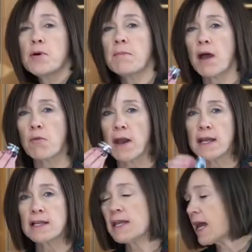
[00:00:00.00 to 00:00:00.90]
my
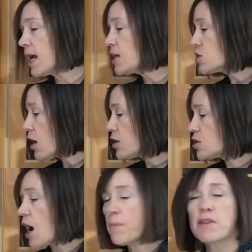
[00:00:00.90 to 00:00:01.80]
weighted gauge on
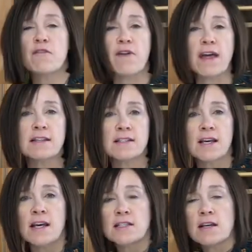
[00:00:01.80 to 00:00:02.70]
top of the vent
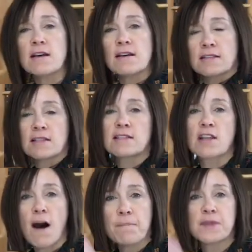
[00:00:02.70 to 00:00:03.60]
to
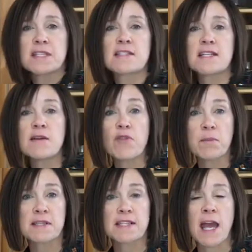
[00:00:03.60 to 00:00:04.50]
stop the steam from
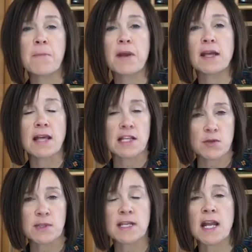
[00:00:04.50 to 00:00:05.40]
escaping, and that's
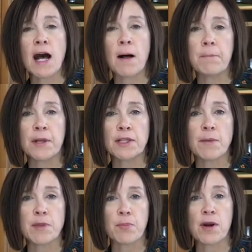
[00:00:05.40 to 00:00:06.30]
what's going to help build up
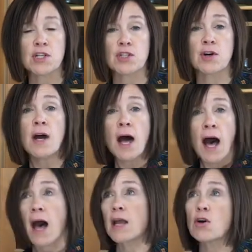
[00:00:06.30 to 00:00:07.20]
the pressure.
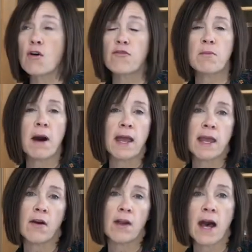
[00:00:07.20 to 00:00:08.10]
I know for my
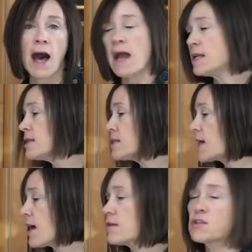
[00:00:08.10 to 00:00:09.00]
area I need to
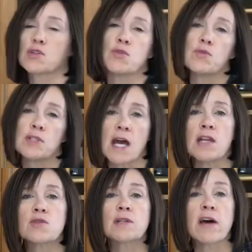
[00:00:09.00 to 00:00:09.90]
get to 10
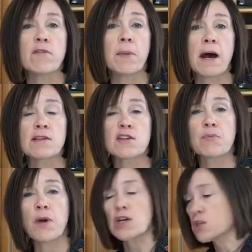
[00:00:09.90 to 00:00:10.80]
to 11 pounds of
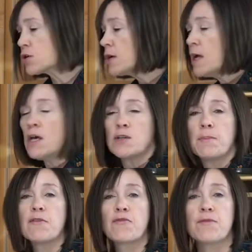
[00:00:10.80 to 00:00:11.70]
pressure
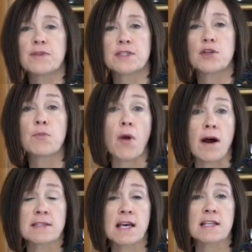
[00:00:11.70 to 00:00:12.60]
to
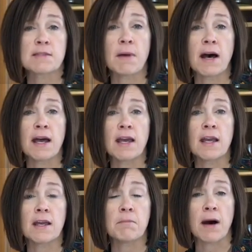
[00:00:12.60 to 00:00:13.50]
process
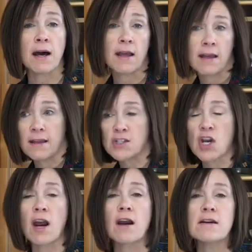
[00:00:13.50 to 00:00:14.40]
my
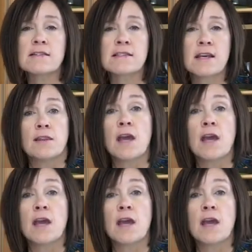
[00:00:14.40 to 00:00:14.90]
jars. The